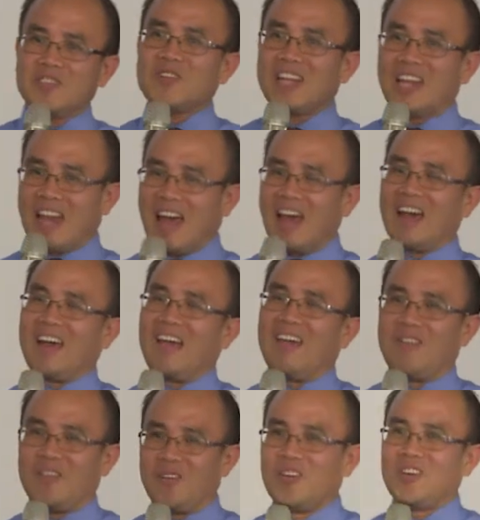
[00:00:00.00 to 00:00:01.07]

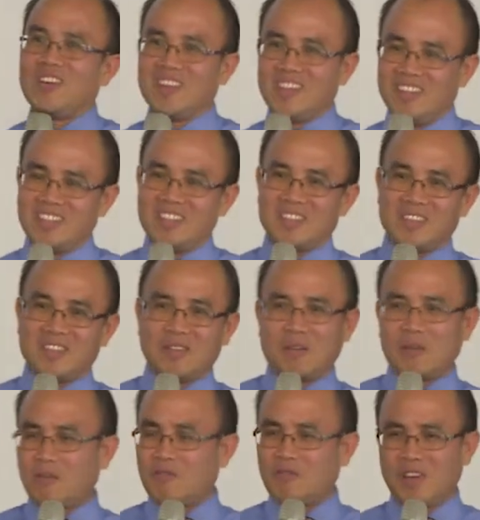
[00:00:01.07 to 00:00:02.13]
rely on these
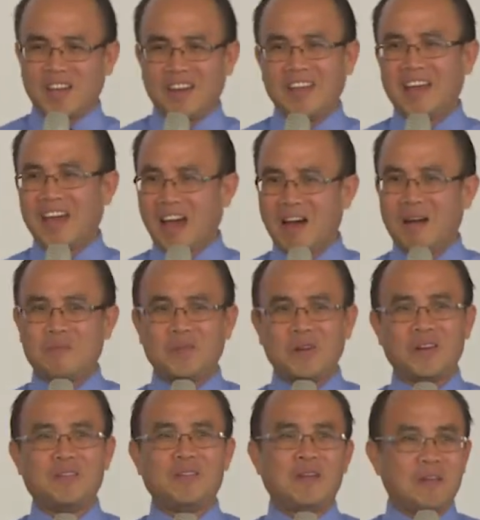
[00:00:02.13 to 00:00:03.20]
very
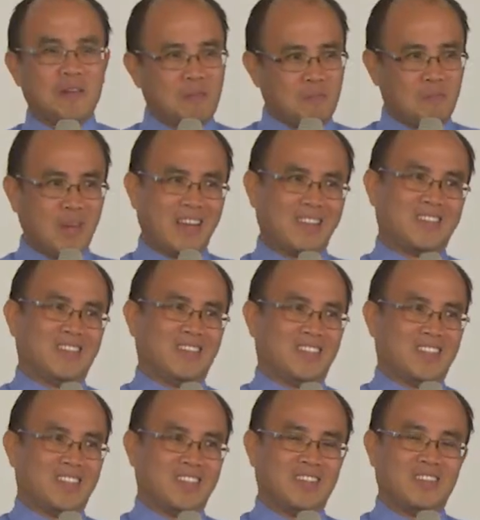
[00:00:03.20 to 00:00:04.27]
common
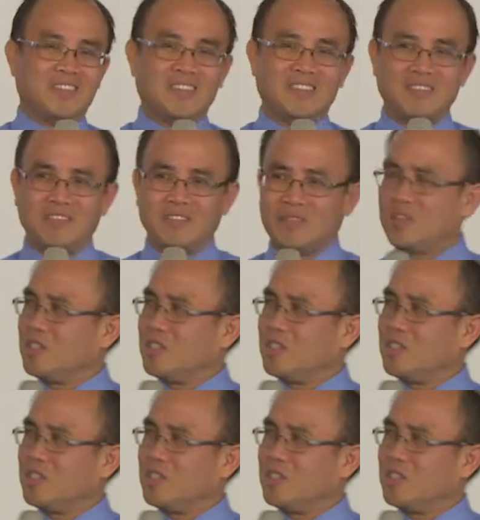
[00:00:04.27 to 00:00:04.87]
measures. For